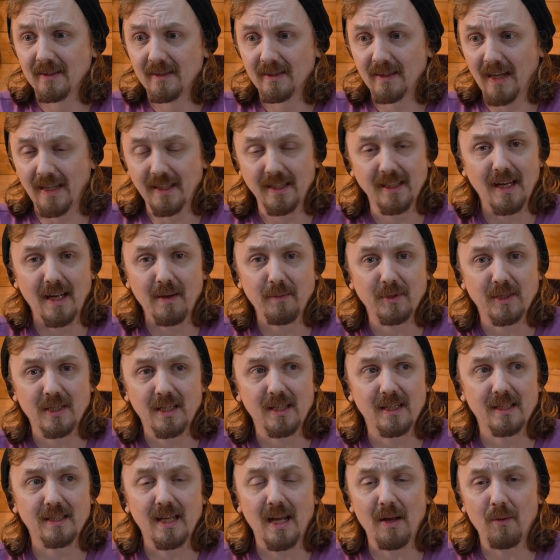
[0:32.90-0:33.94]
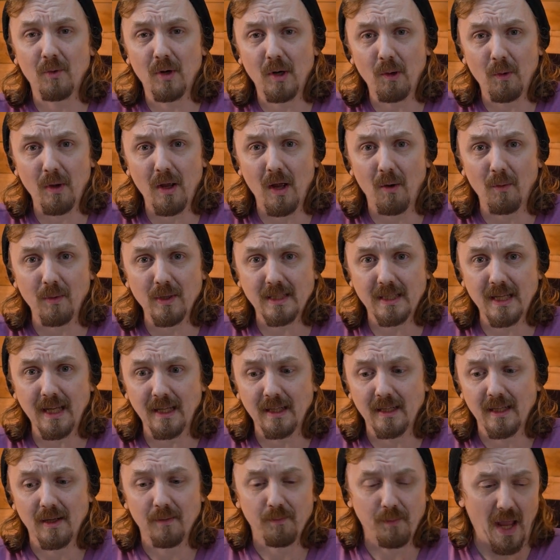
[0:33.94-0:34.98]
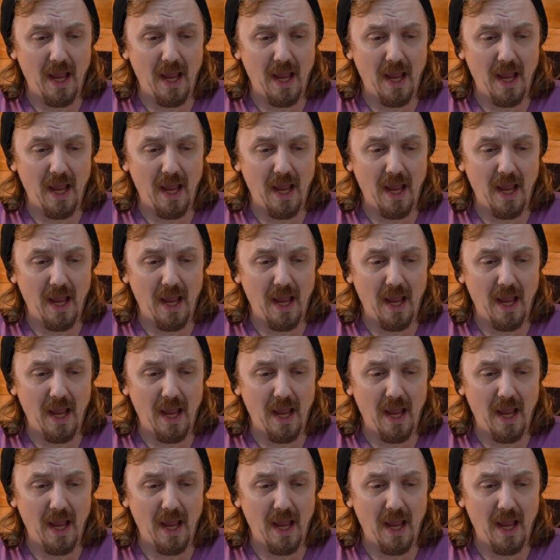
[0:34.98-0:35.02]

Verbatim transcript: 99% of the time, what do we always get?